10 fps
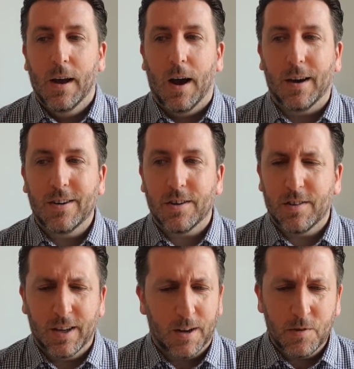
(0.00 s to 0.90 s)
I
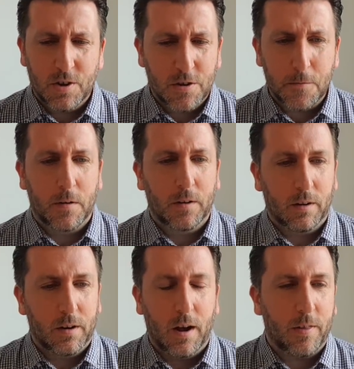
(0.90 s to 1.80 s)

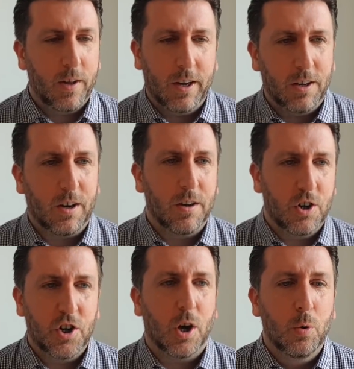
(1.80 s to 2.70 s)
think it kind of
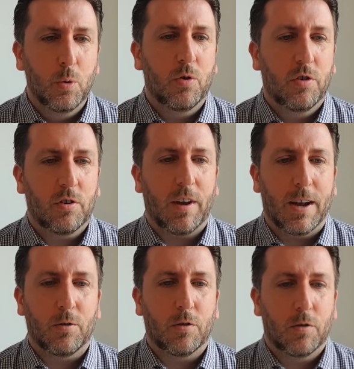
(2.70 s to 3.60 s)
shows just
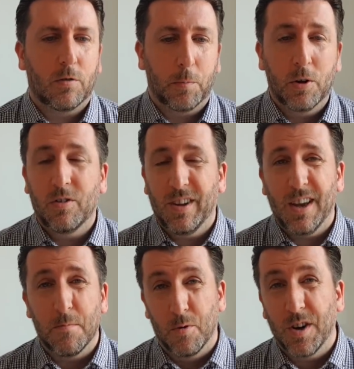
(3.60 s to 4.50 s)
how Spurs,
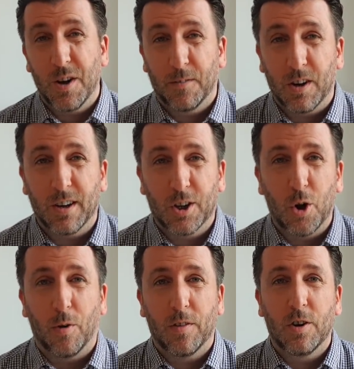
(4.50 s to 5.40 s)
Mourinho have kind of
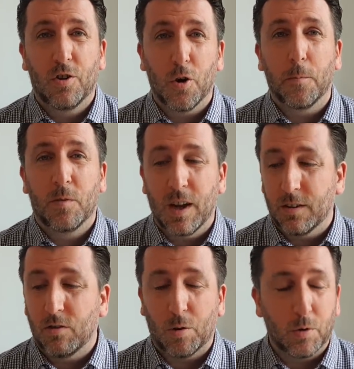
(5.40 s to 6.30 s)
got the job
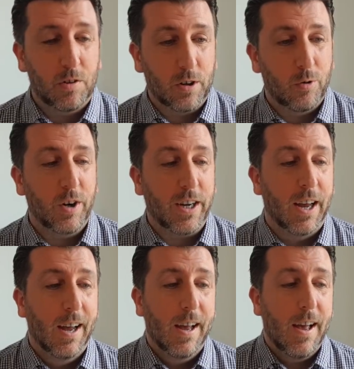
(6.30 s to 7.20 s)
done to a degree,
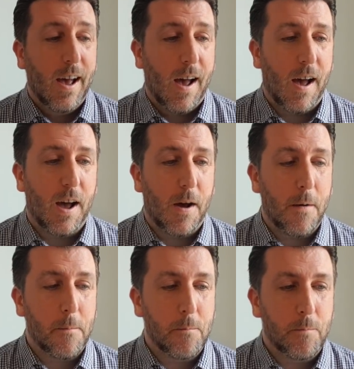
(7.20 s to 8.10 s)

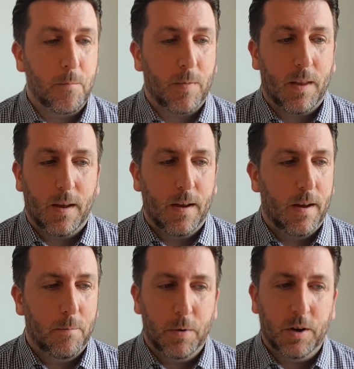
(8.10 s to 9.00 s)

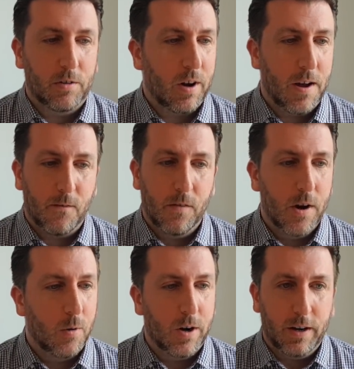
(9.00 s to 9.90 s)
because I have
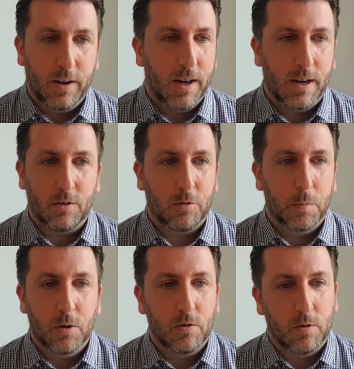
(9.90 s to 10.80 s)
no idea how
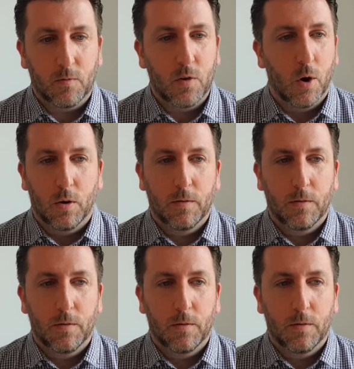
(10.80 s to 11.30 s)
Spurs have not